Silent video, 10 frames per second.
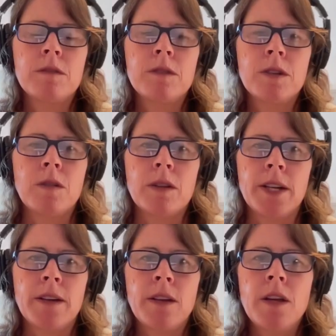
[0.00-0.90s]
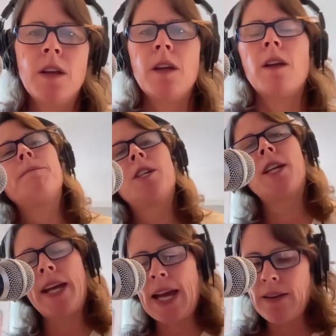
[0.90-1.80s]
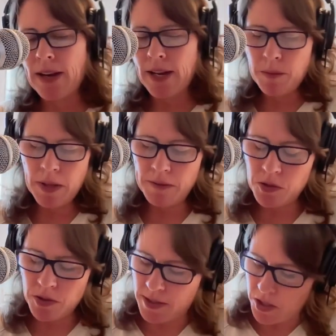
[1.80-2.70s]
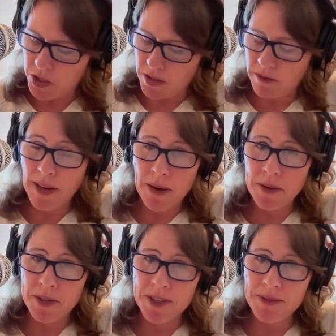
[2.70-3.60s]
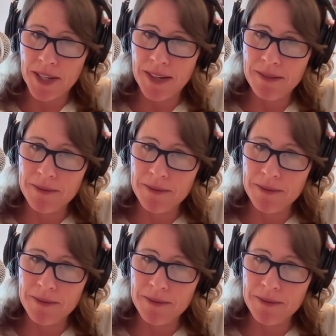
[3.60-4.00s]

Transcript: Totally. DK, I would love to transition to founders, right?